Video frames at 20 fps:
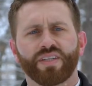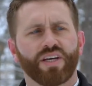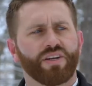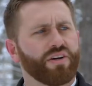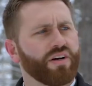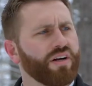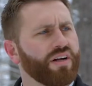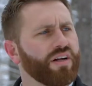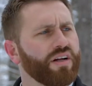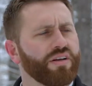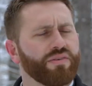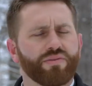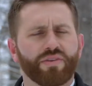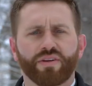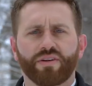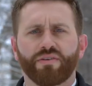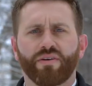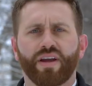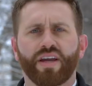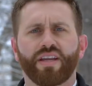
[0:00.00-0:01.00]
And all of
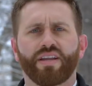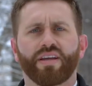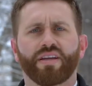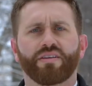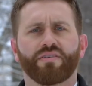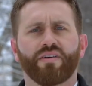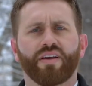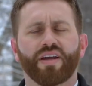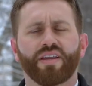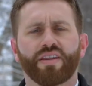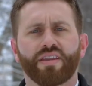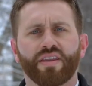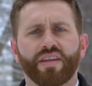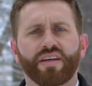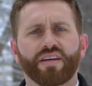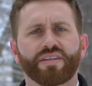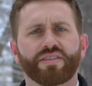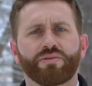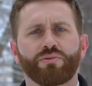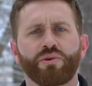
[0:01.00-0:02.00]
the great and grand
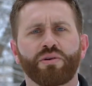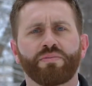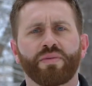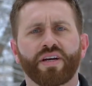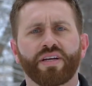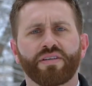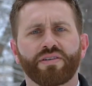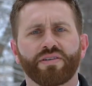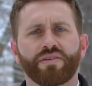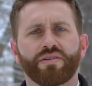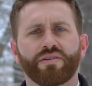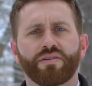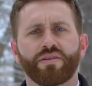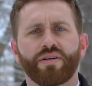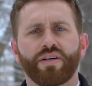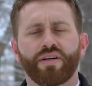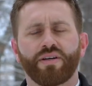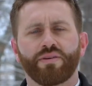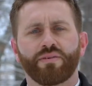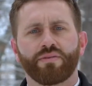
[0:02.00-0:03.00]
things that we might
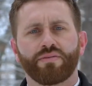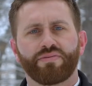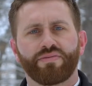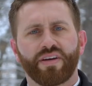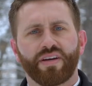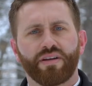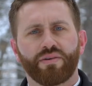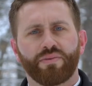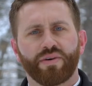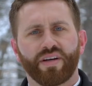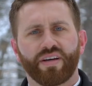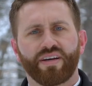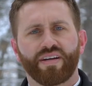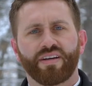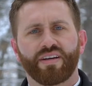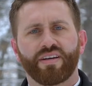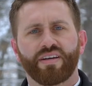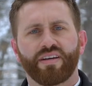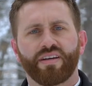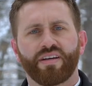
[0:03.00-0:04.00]
do will fade away.